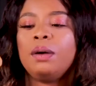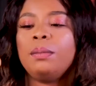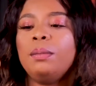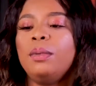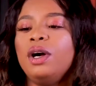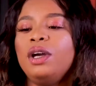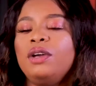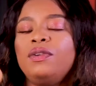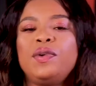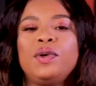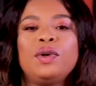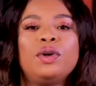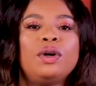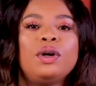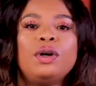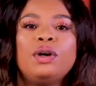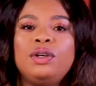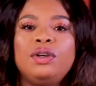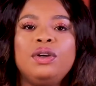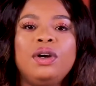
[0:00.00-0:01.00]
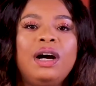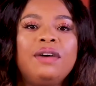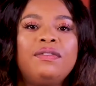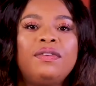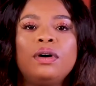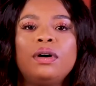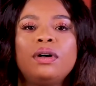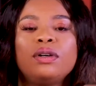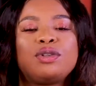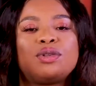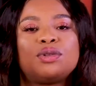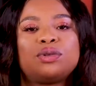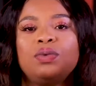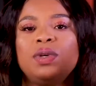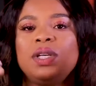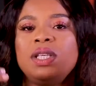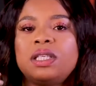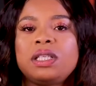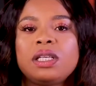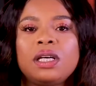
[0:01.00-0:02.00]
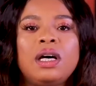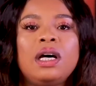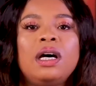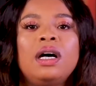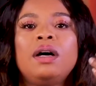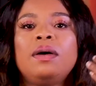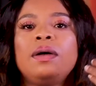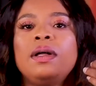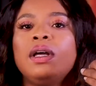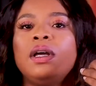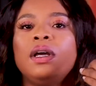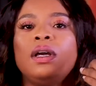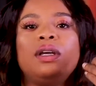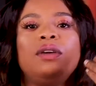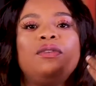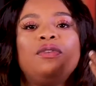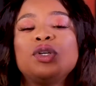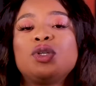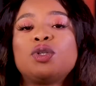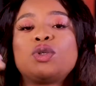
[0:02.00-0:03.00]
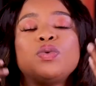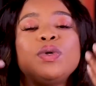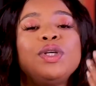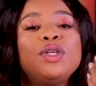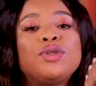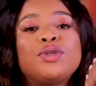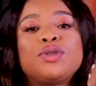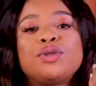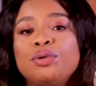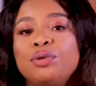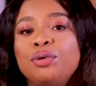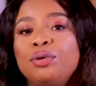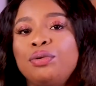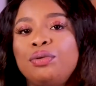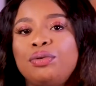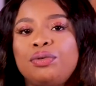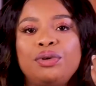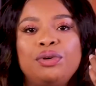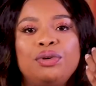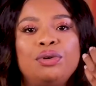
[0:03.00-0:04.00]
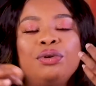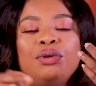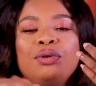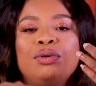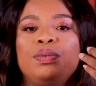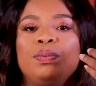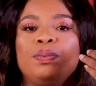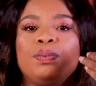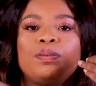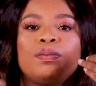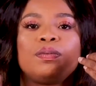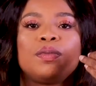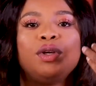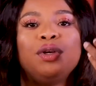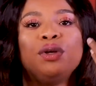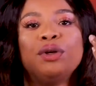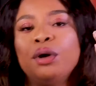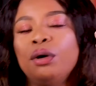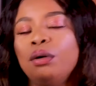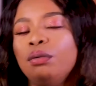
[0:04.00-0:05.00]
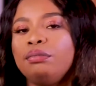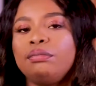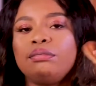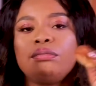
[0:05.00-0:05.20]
Or if you you have a sweeter, if you're sweet tooth, you you know,